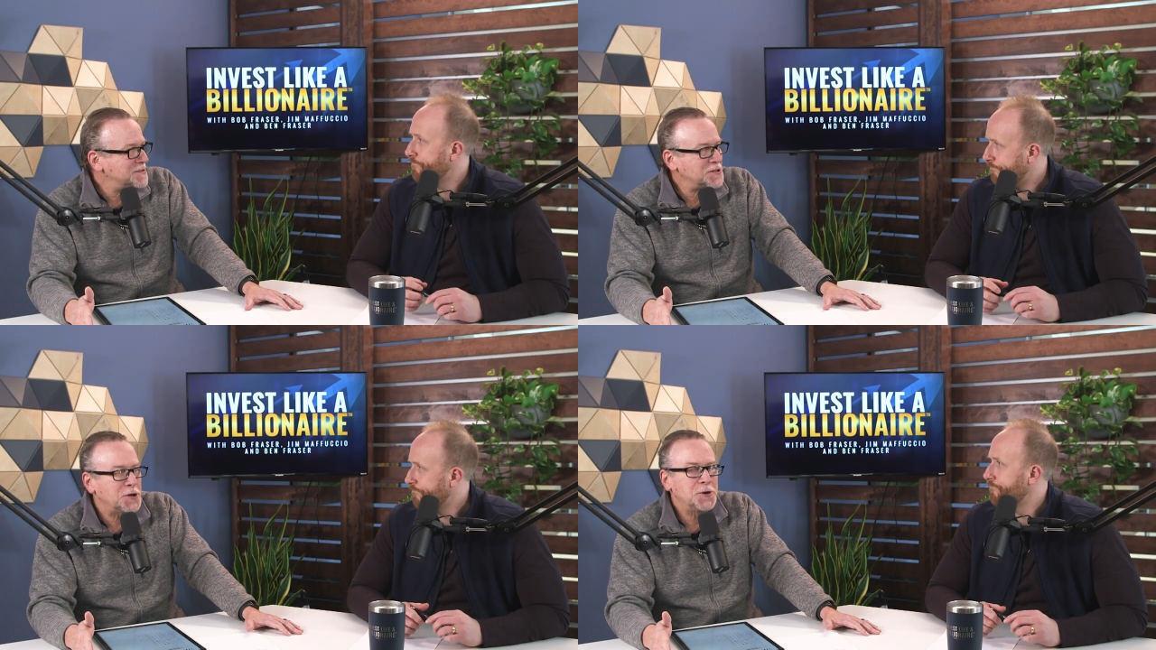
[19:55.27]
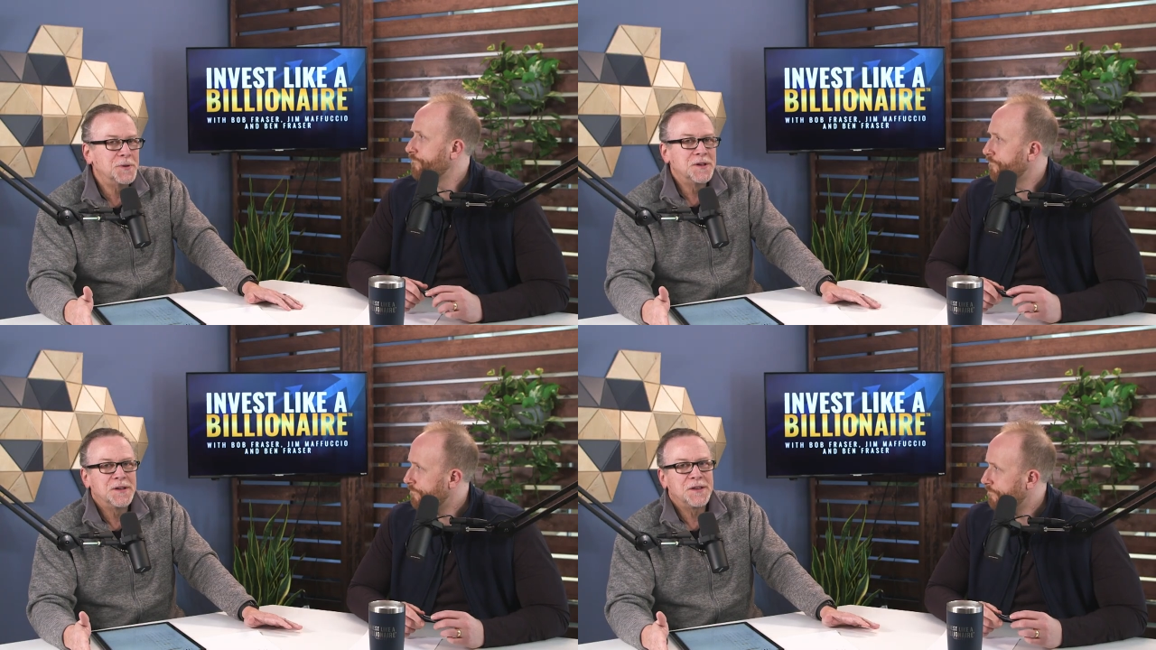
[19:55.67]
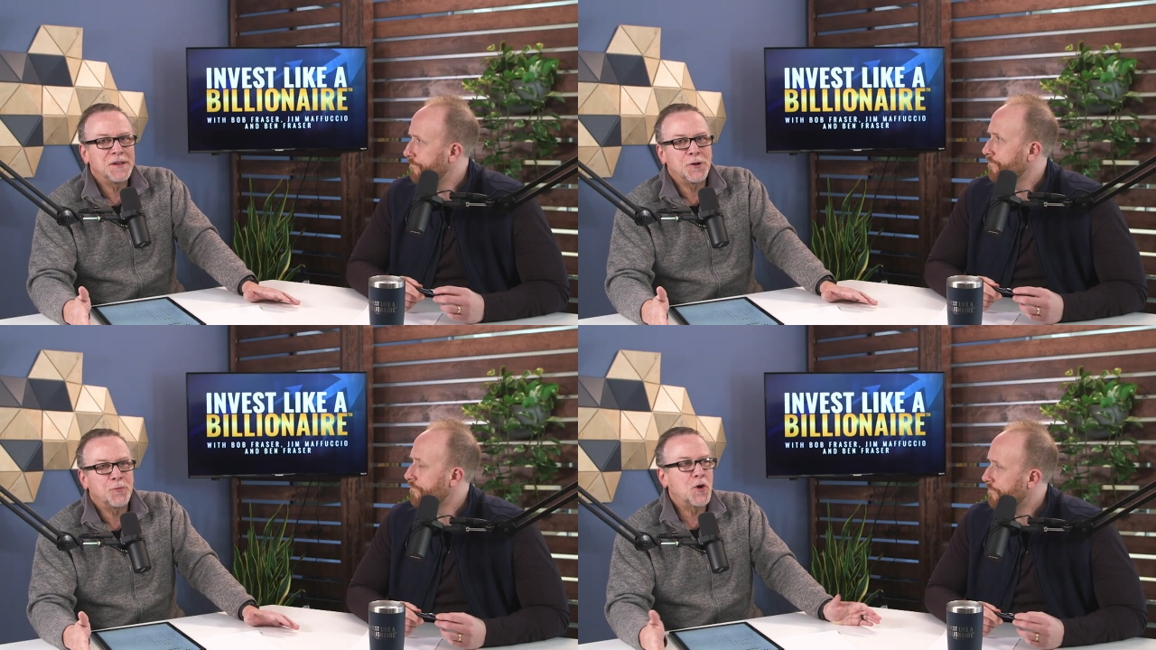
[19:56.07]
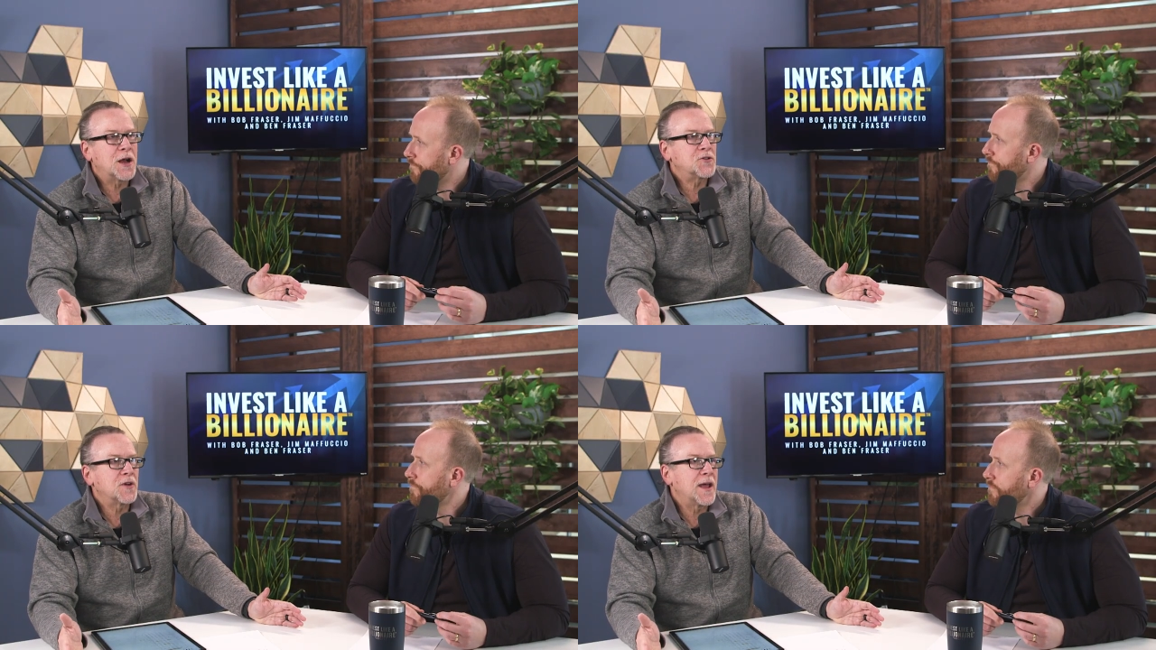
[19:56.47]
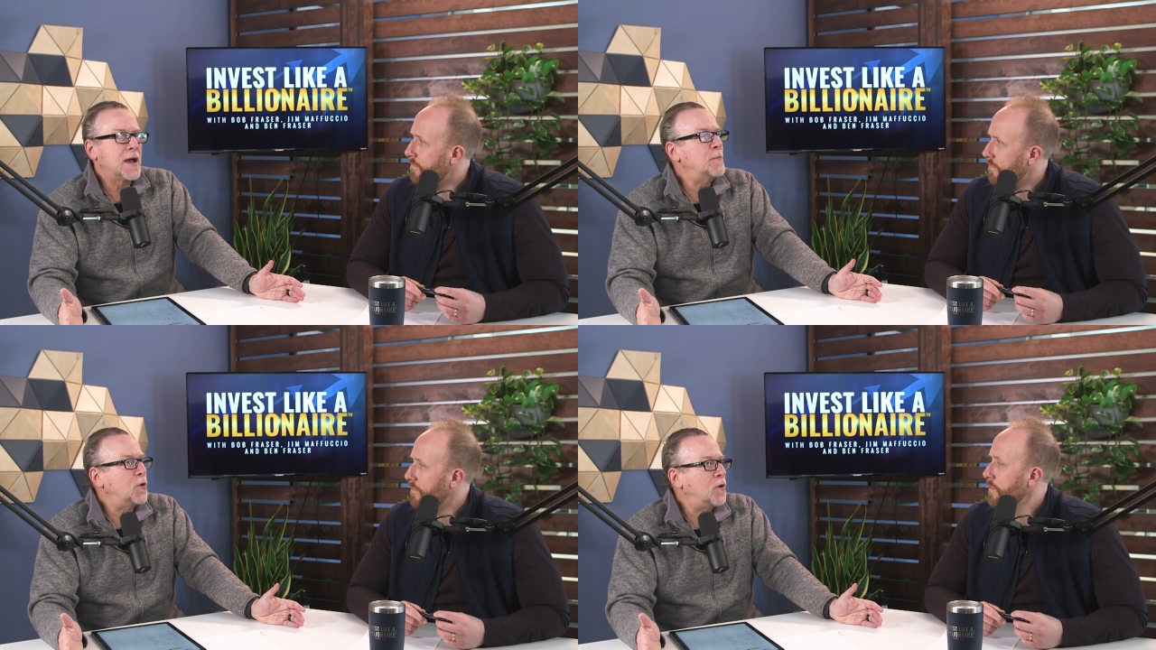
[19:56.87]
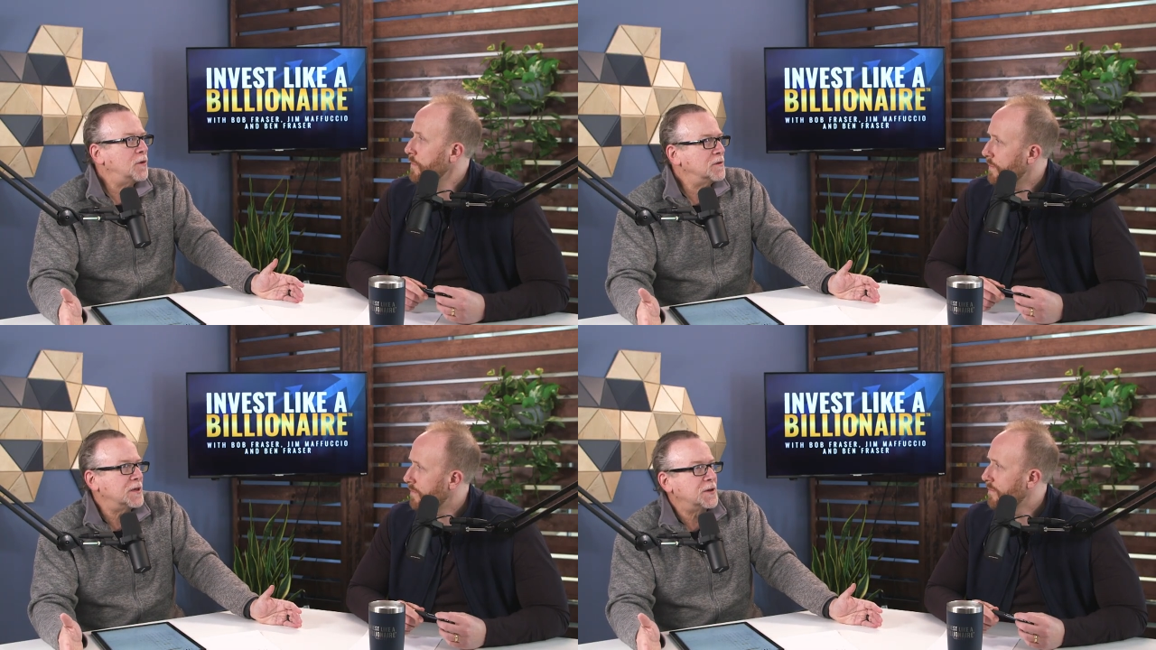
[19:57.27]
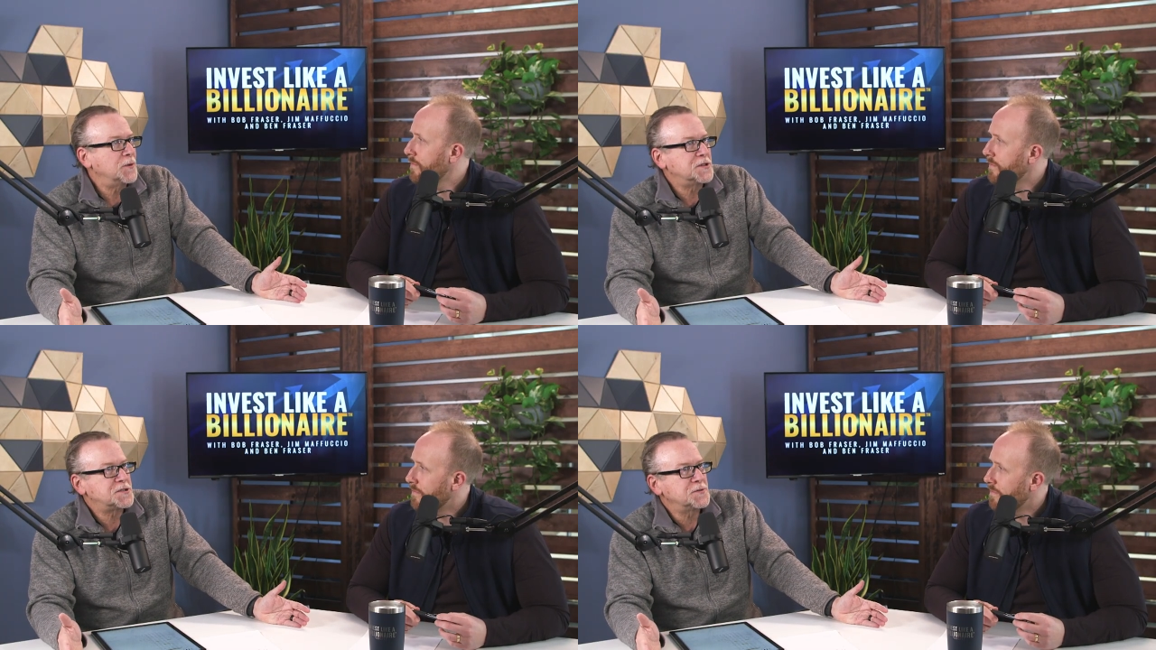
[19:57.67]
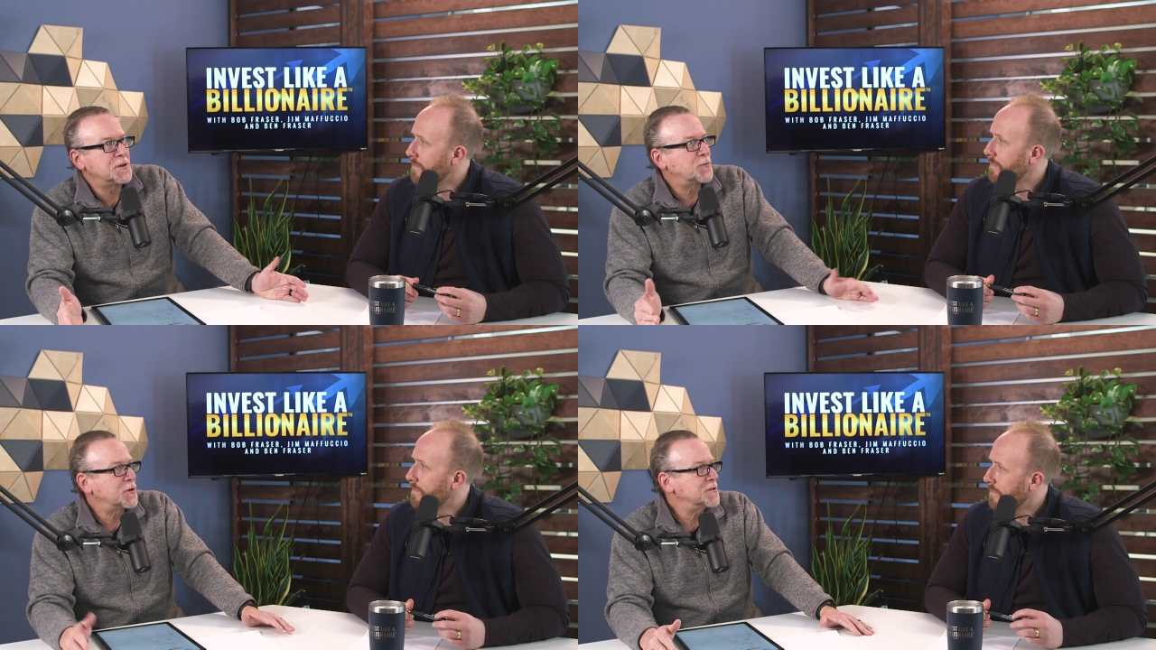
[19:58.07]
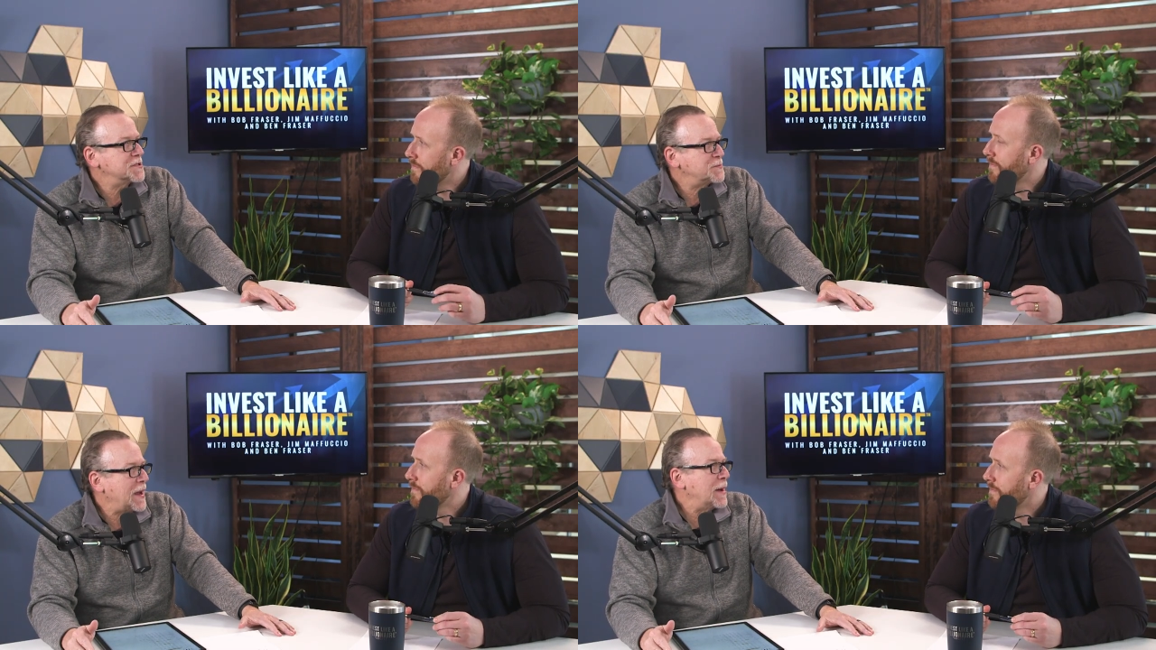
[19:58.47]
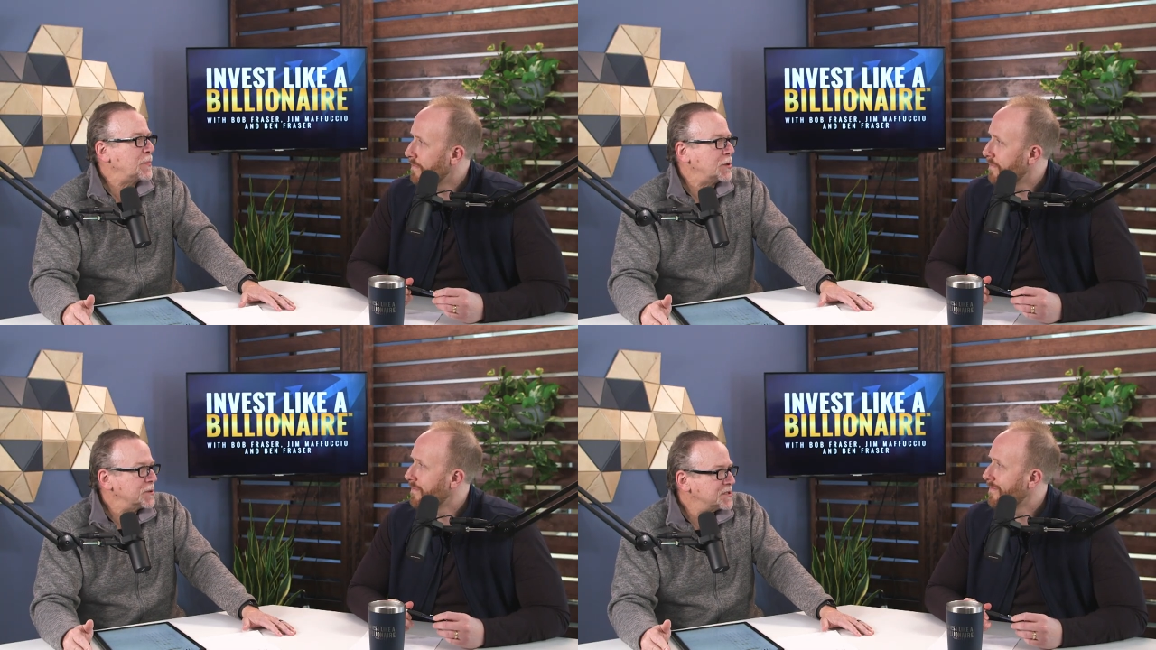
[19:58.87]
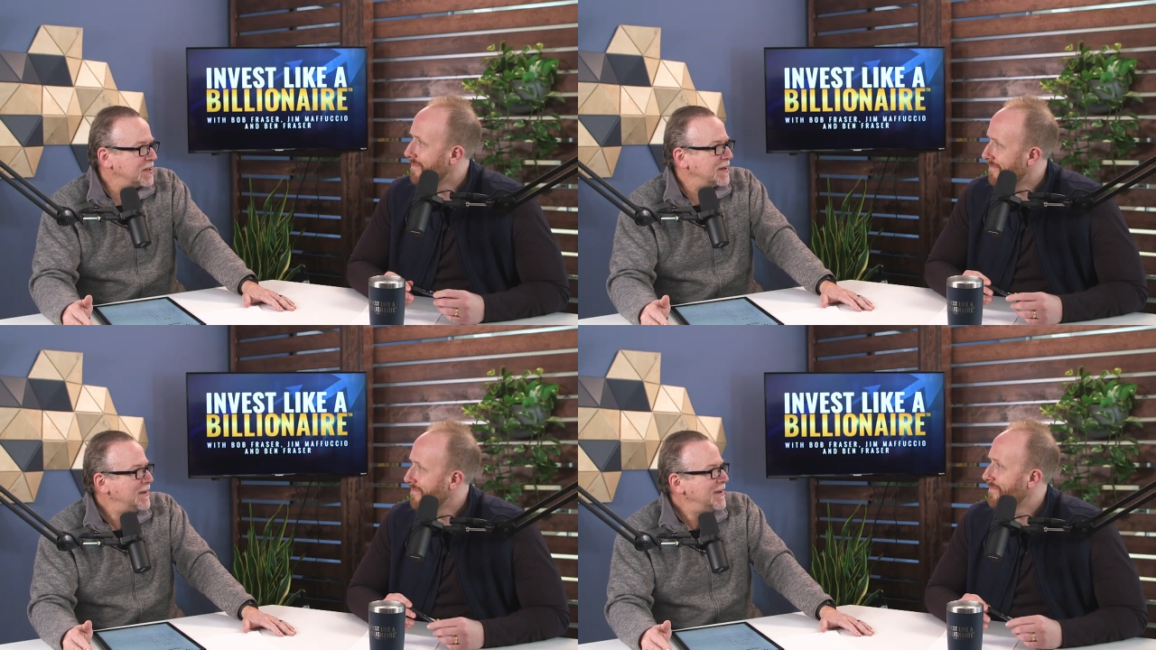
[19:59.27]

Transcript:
Speaker 1: so you know Procter and Gamble, uh, which you know produces Pampers uh,